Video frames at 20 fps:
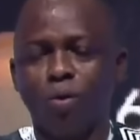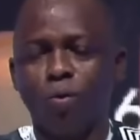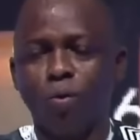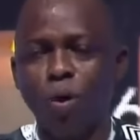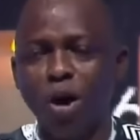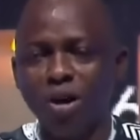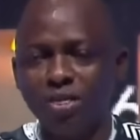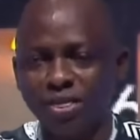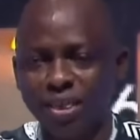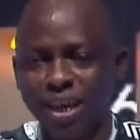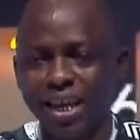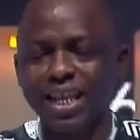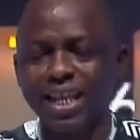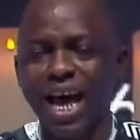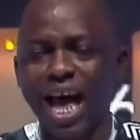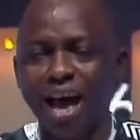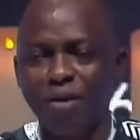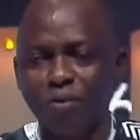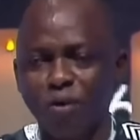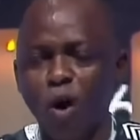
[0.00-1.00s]
One thing
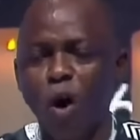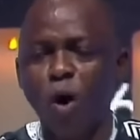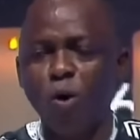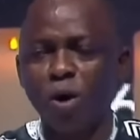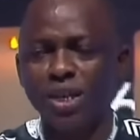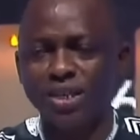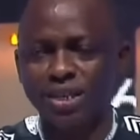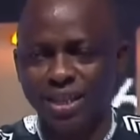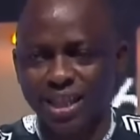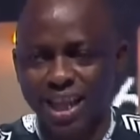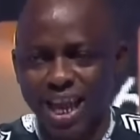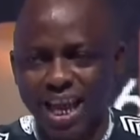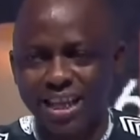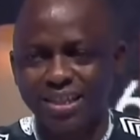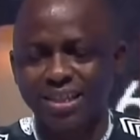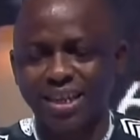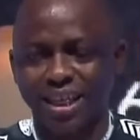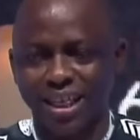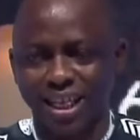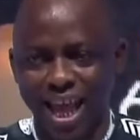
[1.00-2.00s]
I've always
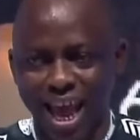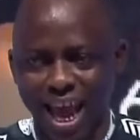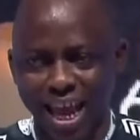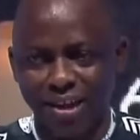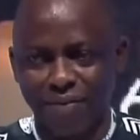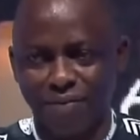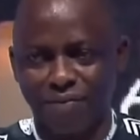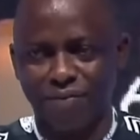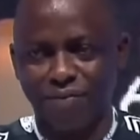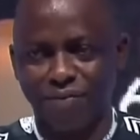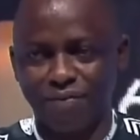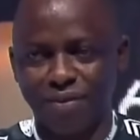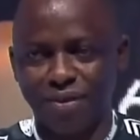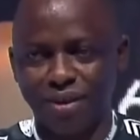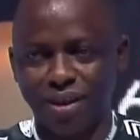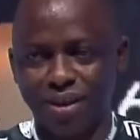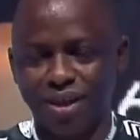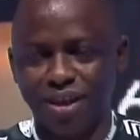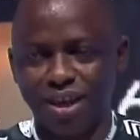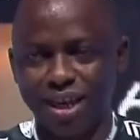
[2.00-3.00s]
learned in life
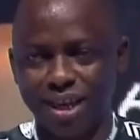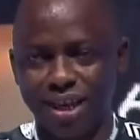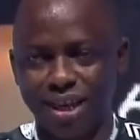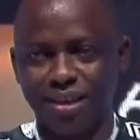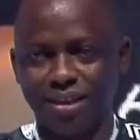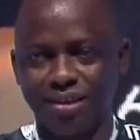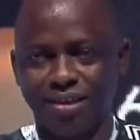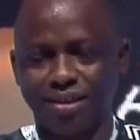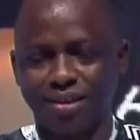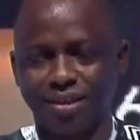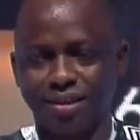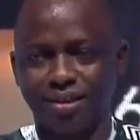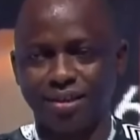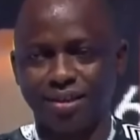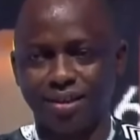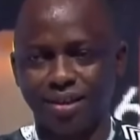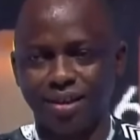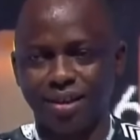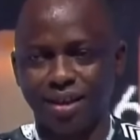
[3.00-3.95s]
is